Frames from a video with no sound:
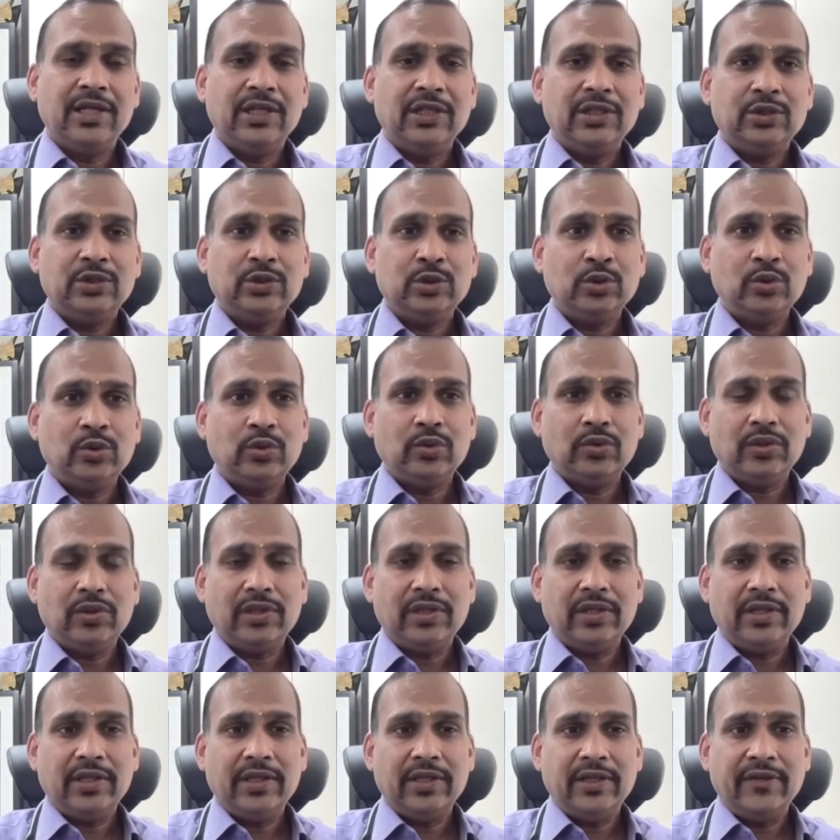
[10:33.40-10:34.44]
So
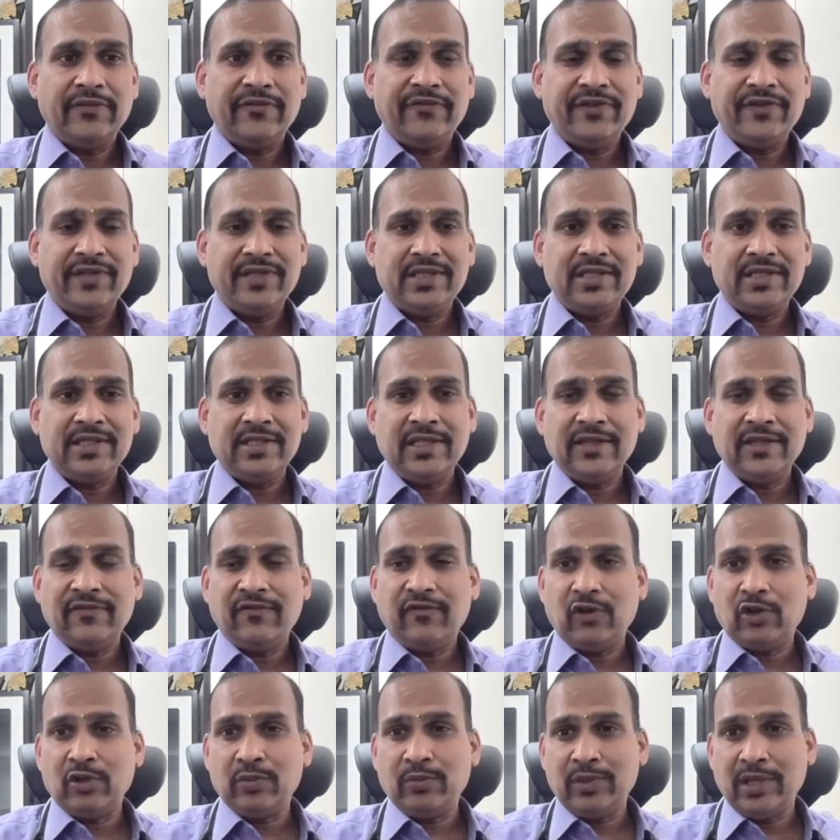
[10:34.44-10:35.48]
if we see the
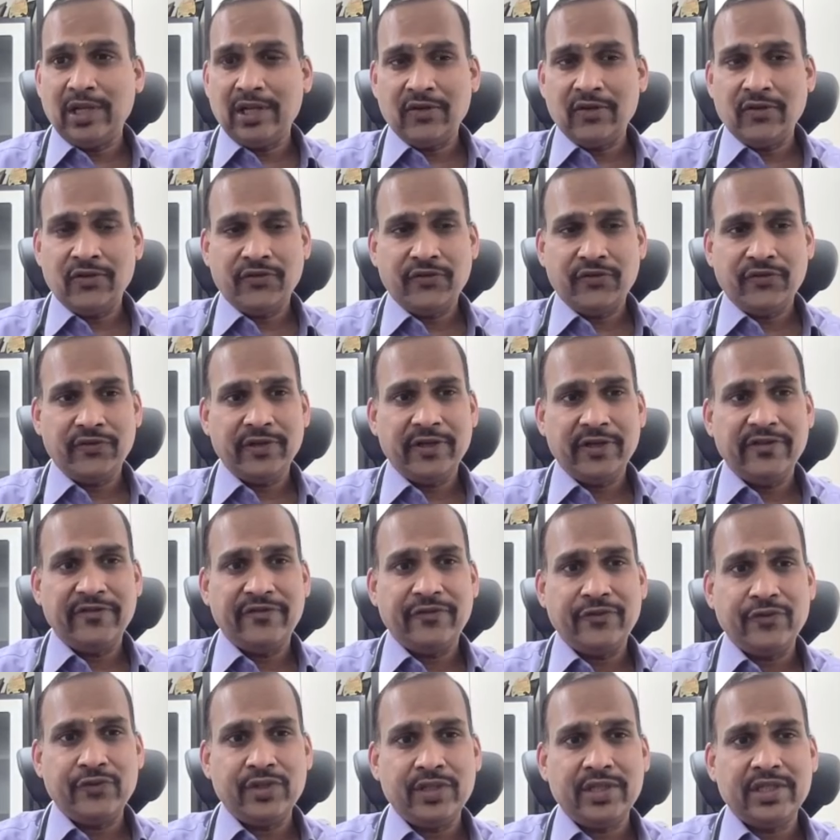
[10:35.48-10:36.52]
formula of a
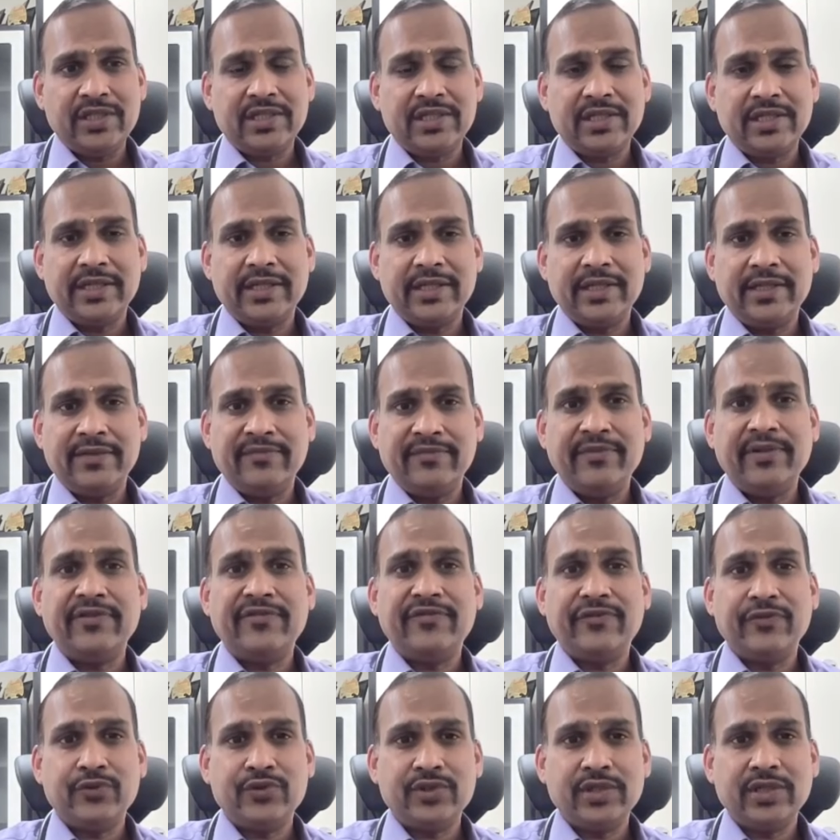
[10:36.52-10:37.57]
diffusion study,
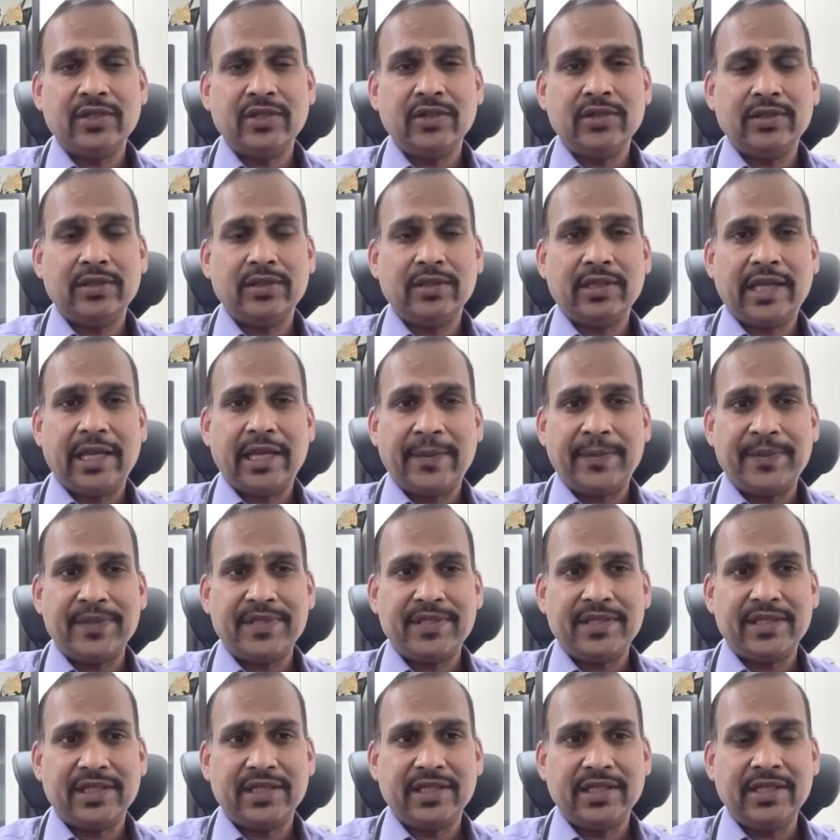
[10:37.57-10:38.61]
diffusion
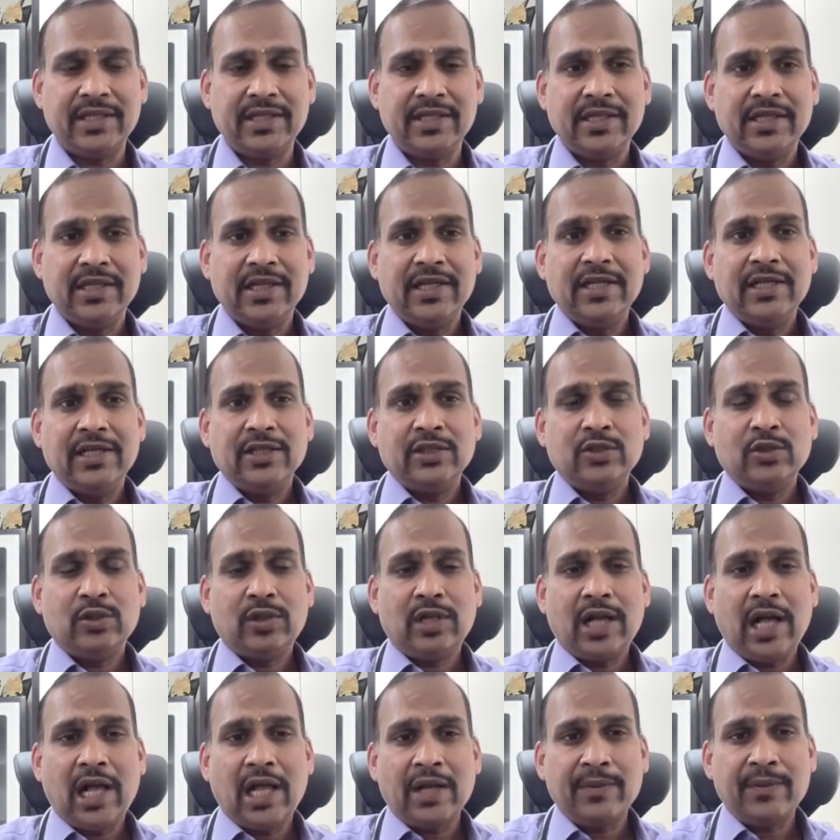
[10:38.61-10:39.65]
capacity, so
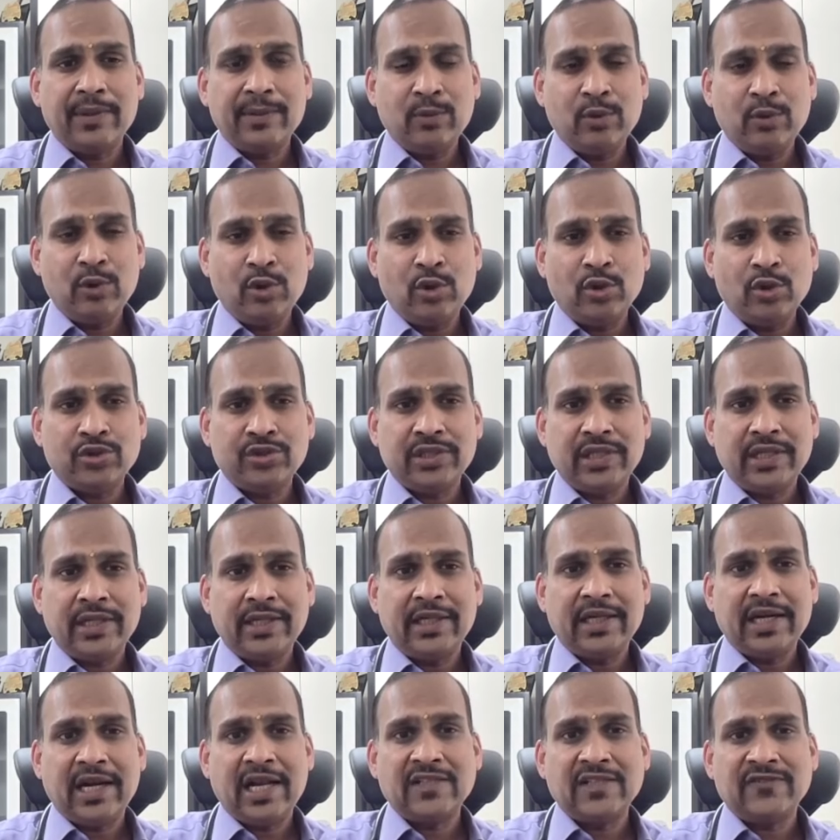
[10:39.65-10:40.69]
carbon monoxide
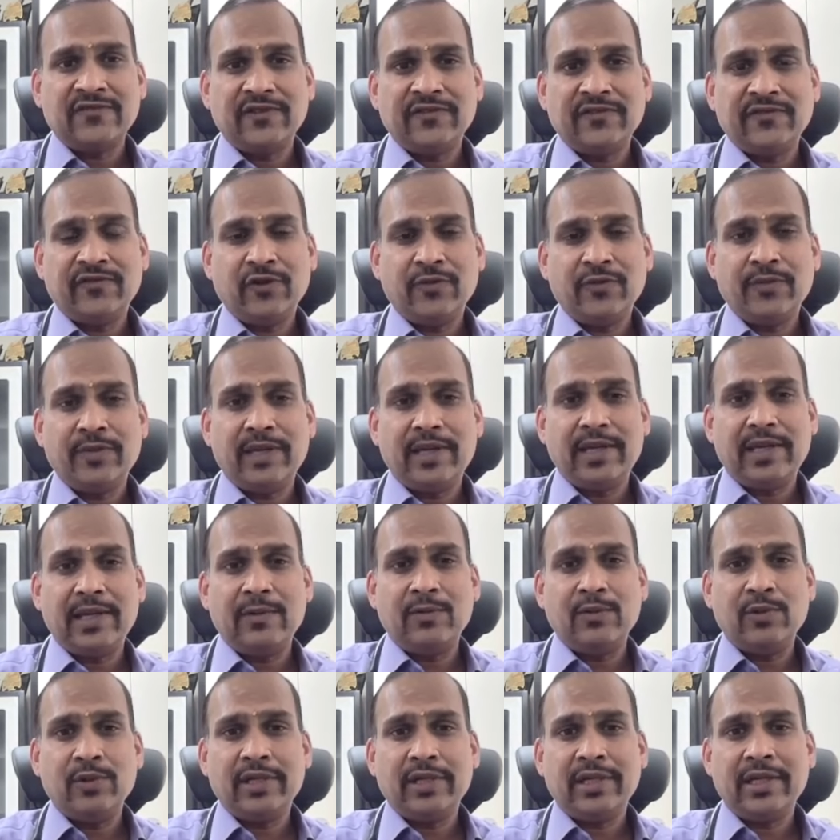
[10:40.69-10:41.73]
transferred from
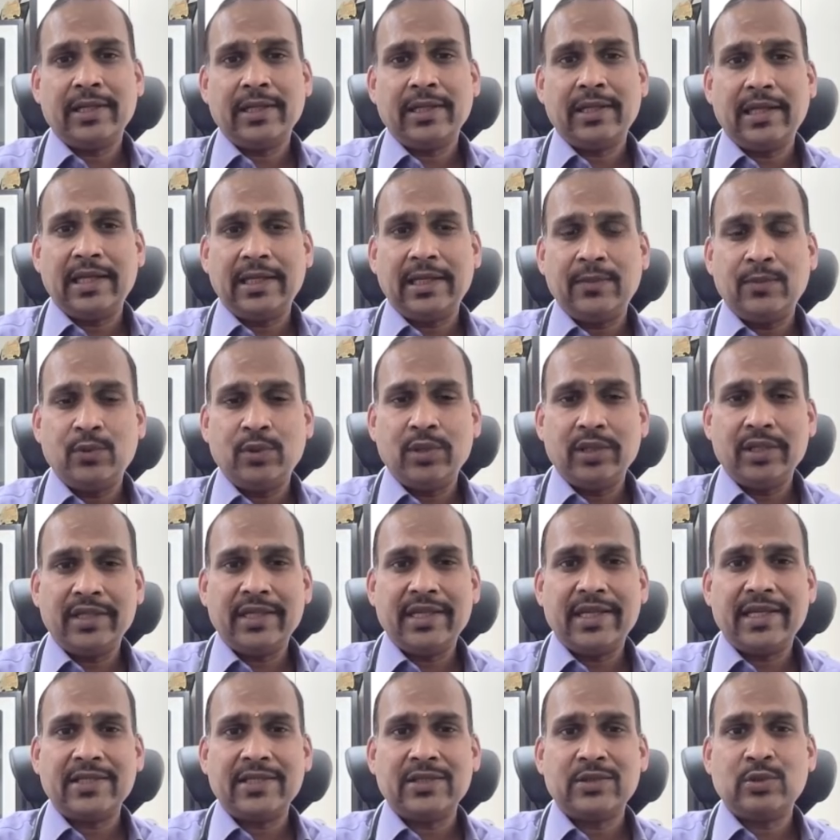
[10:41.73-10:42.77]
alveolar
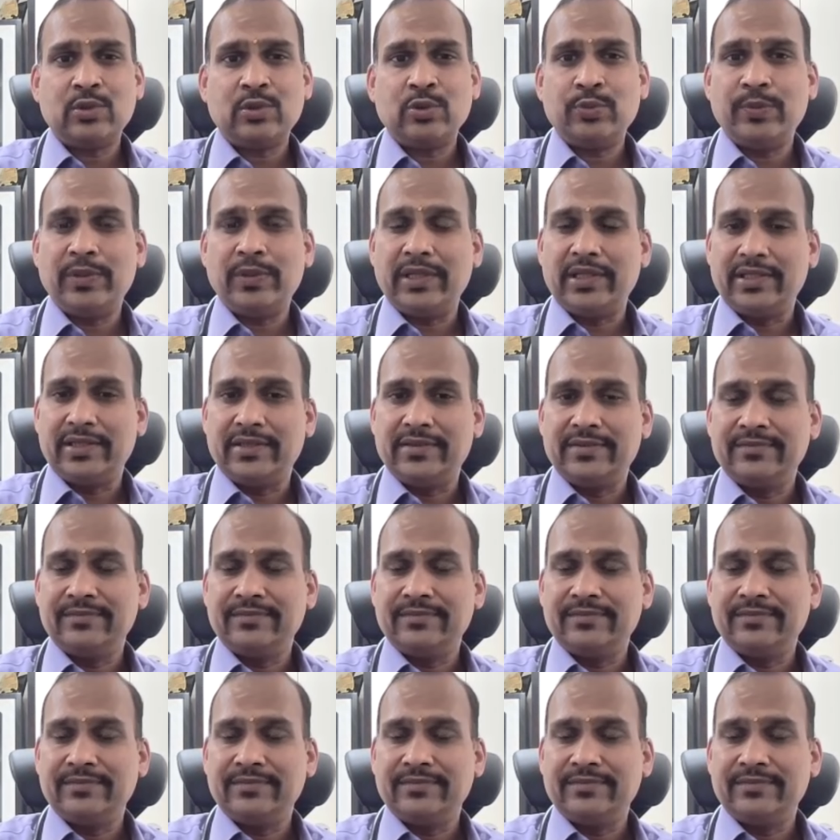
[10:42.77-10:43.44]
gas to blood,